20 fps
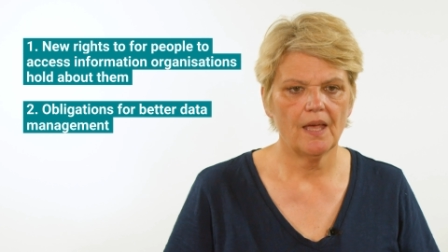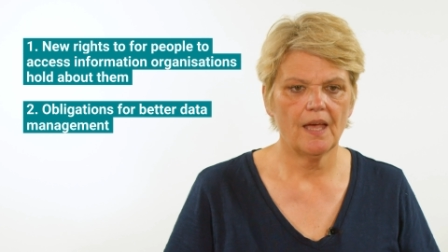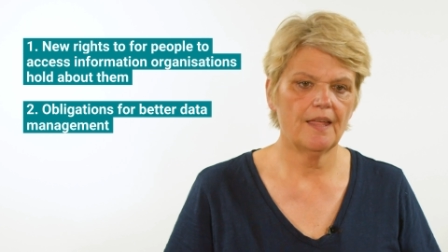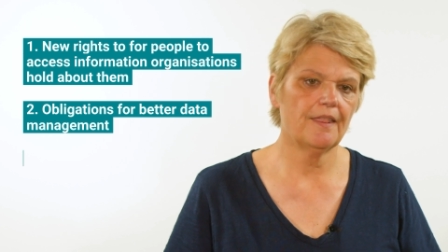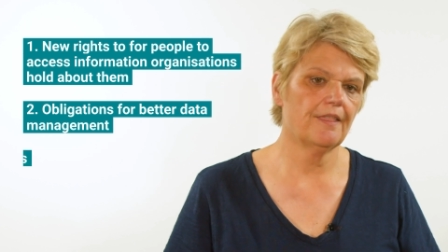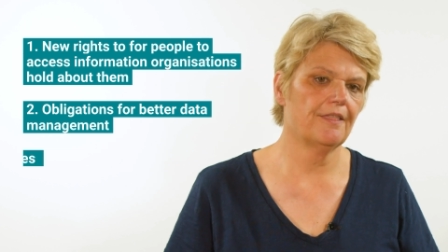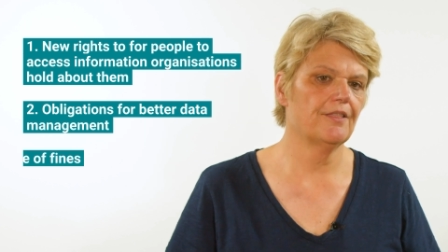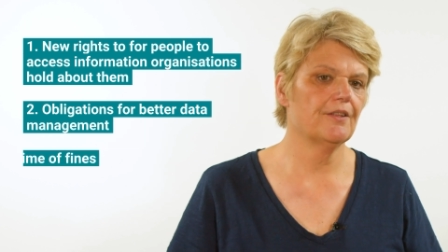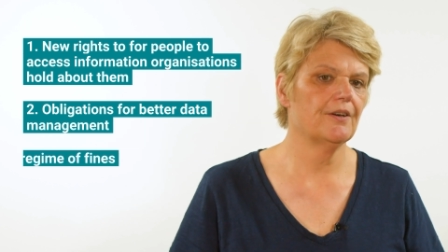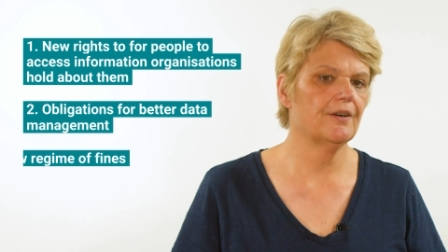
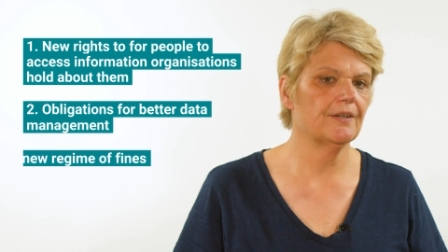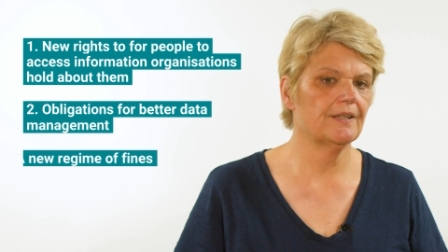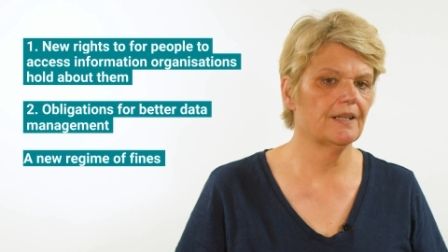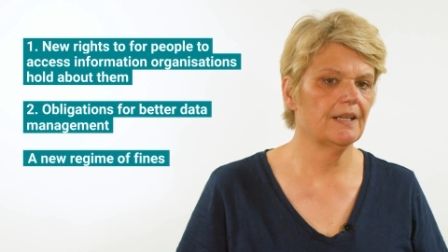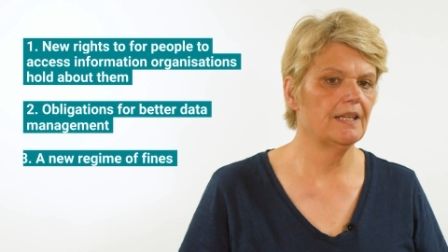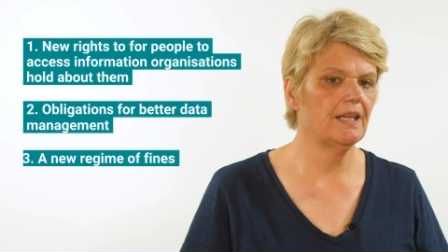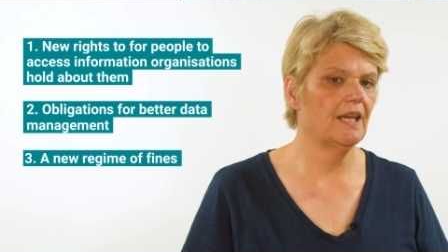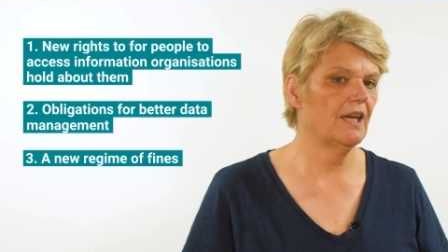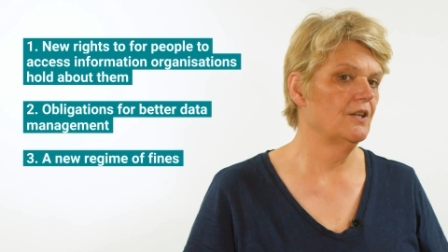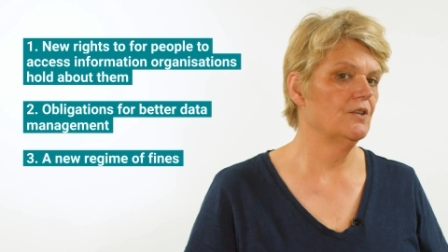And
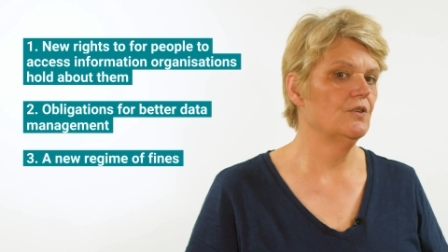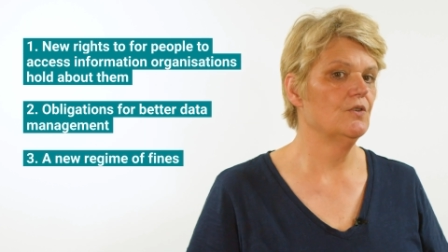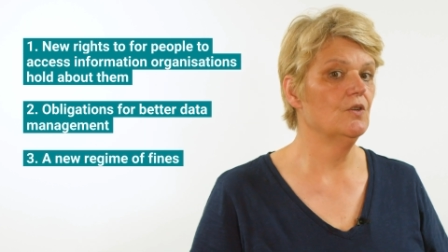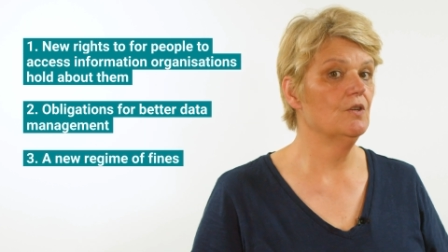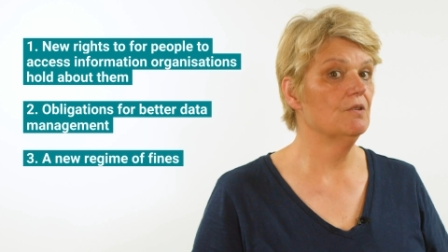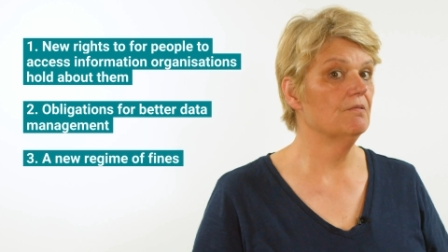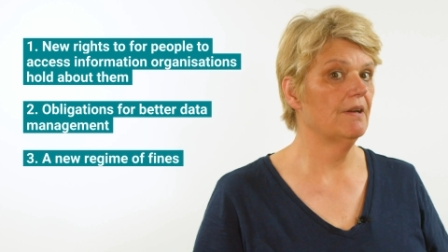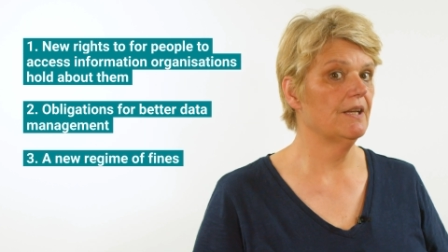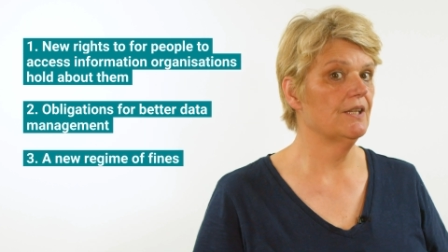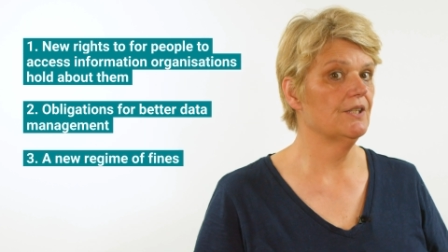thirdly, a
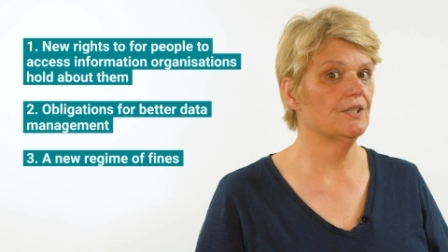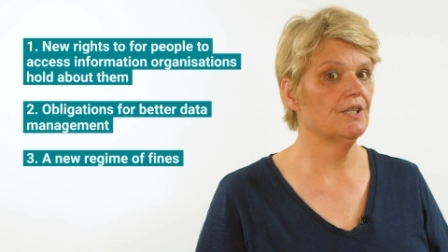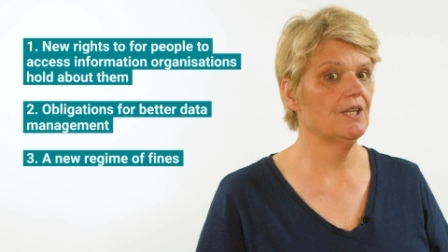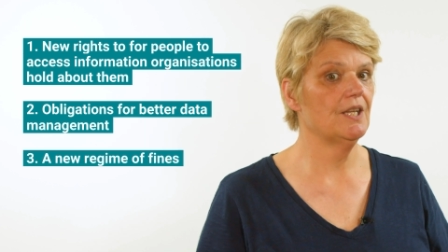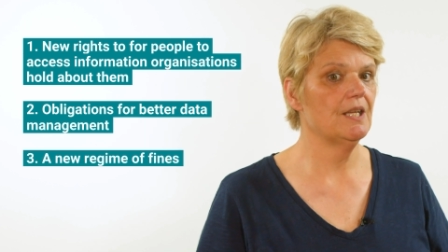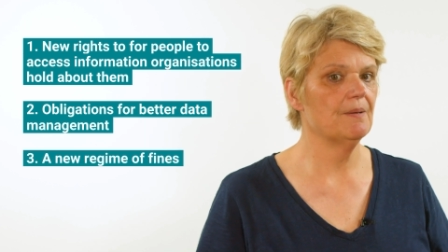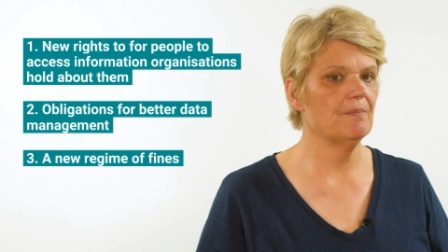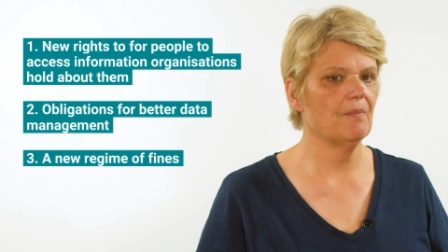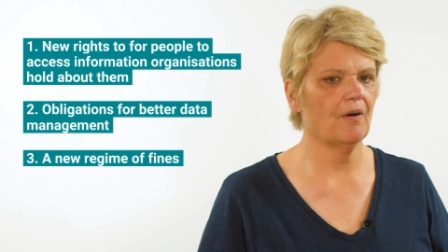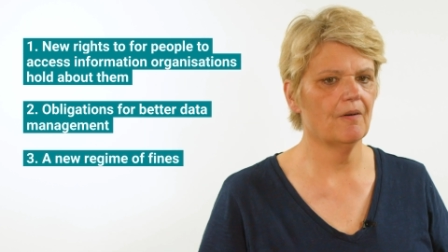new
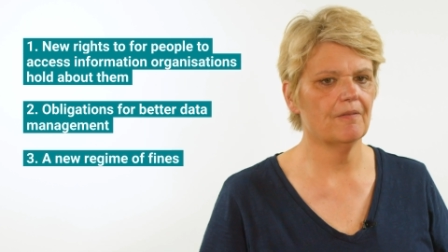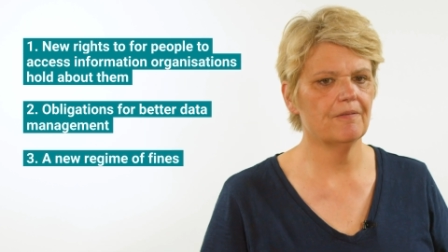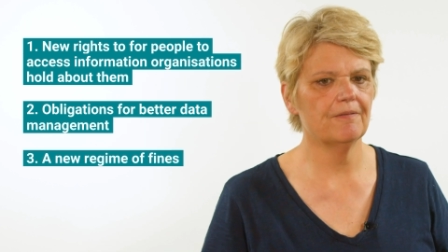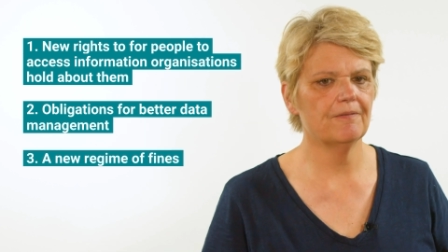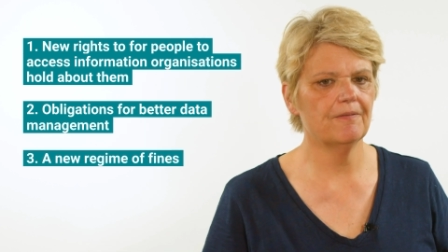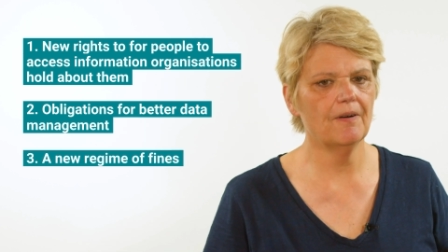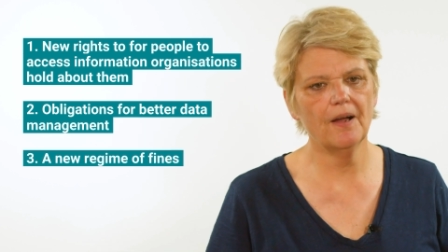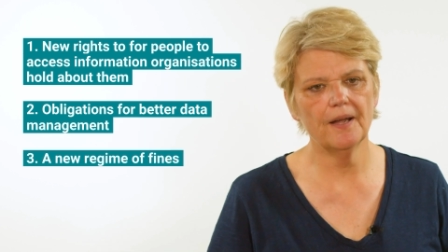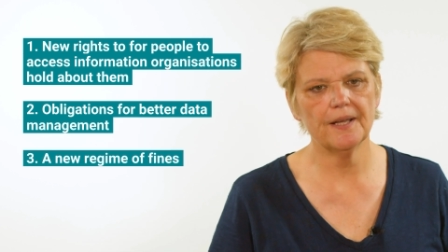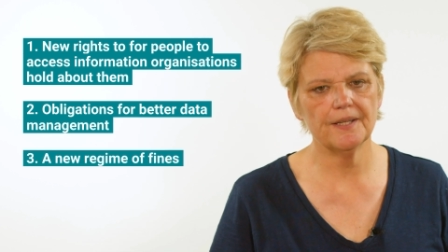regime of
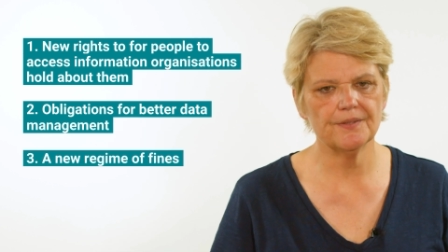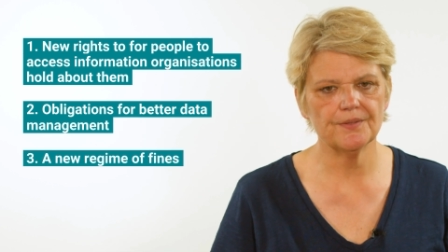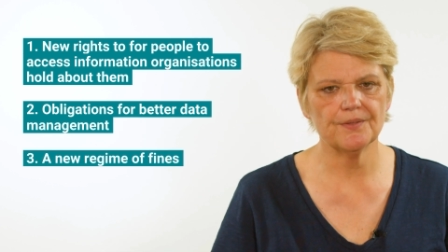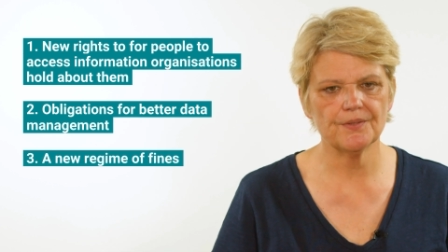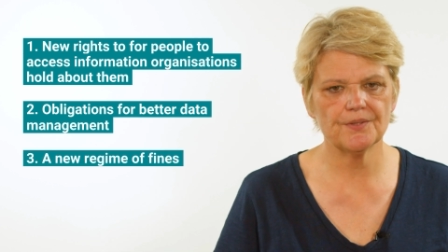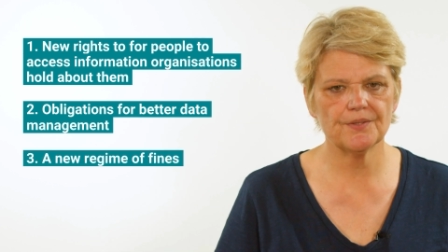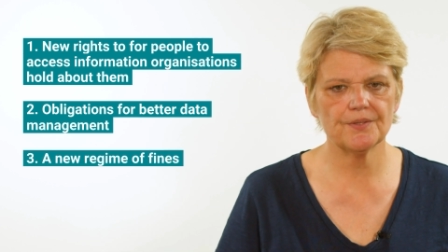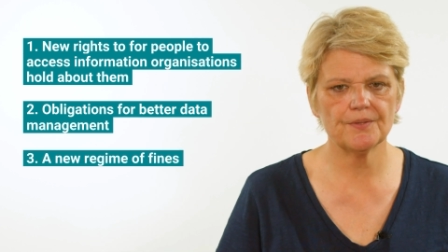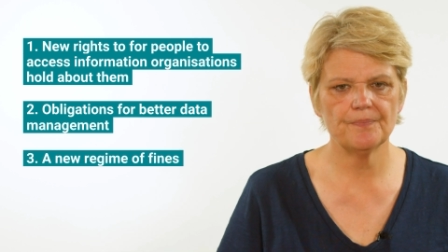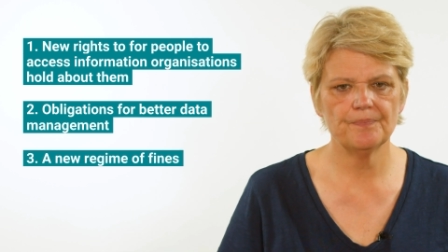
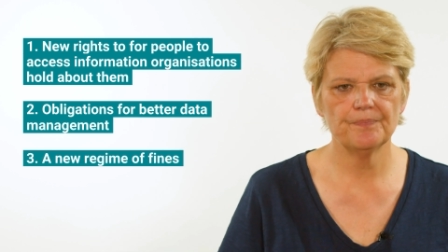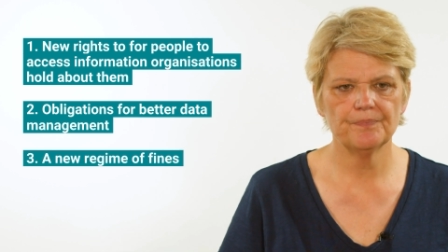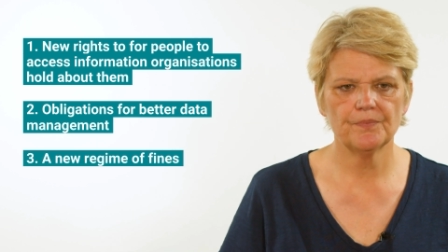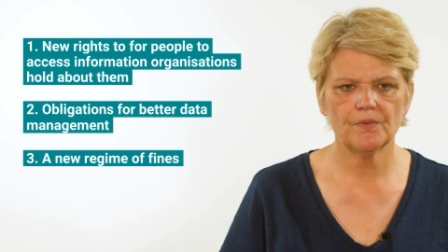fines.